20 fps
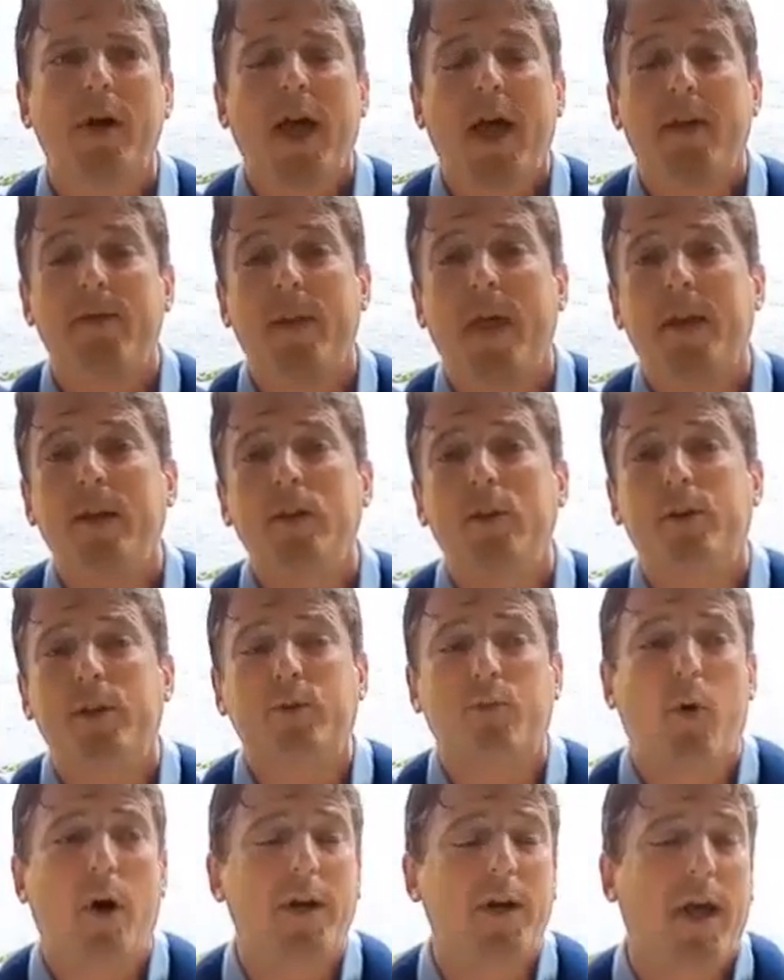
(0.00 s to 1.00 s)
And then you
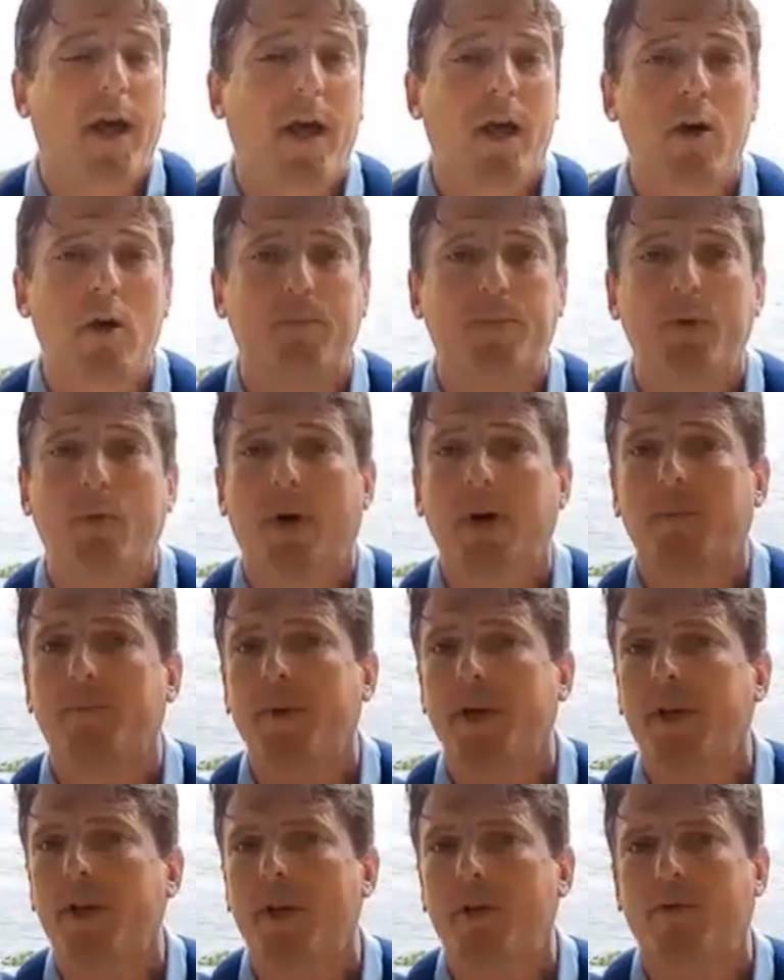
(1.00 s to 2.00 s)
just wanted to help. You want to
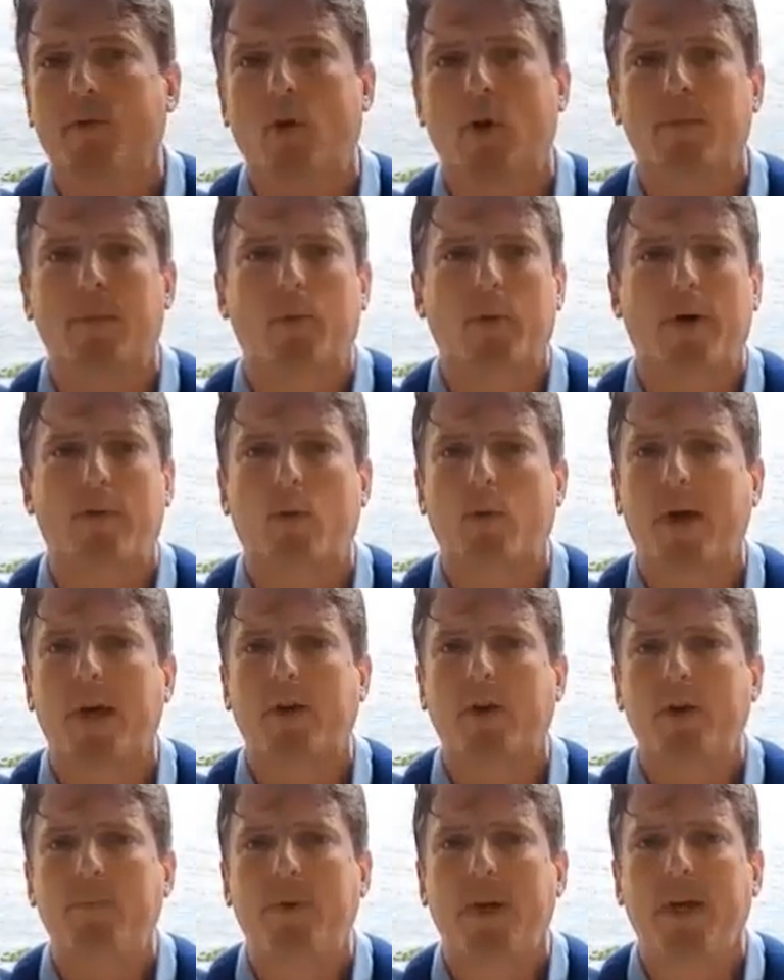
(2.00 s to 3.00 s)
be there for them whenever way it
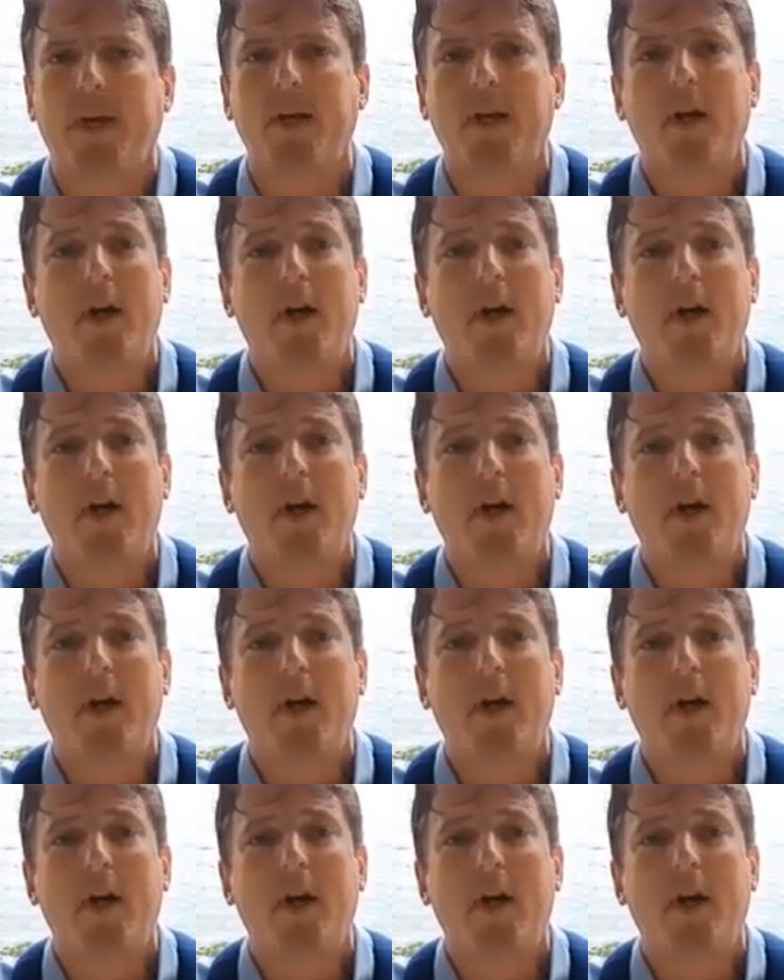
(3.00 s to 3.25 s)
could be.